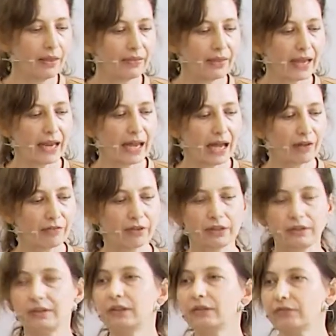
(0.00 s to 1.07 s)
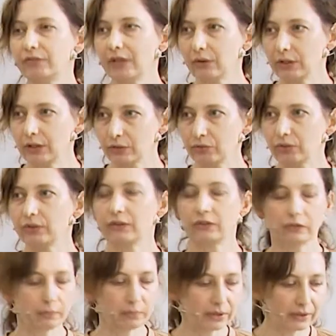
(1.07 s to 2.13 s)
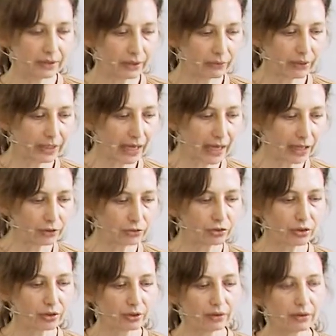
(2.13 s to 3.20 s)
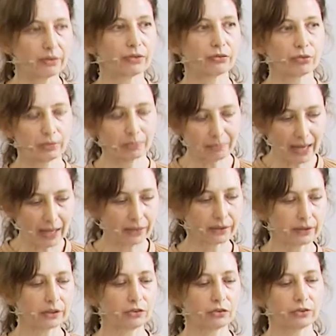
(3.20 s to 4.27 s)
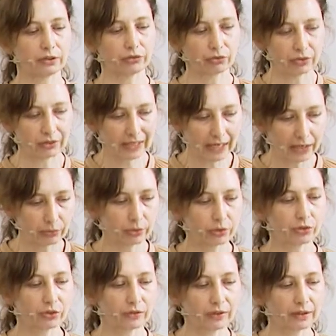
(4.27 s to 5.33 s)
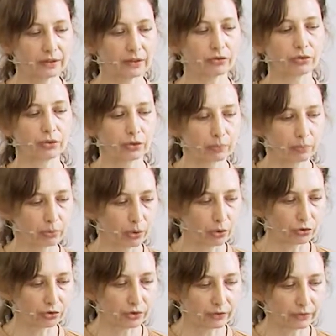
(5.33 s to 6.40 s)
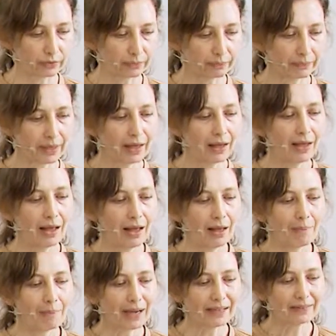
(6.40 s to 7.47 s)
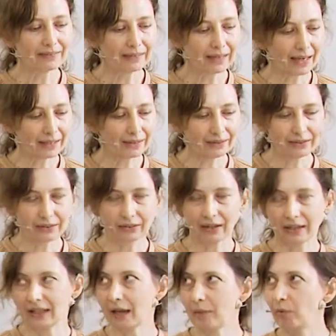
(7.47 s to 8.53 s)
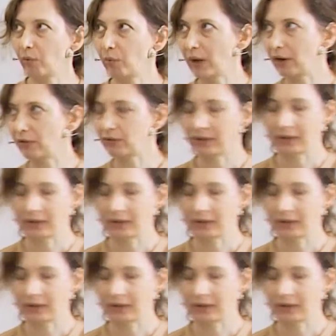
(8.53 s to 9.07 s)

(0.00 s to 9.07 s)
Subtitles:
They have a very different disciplinary culture, different methods, different languages, and different approaches. My slide here, and I'm aware of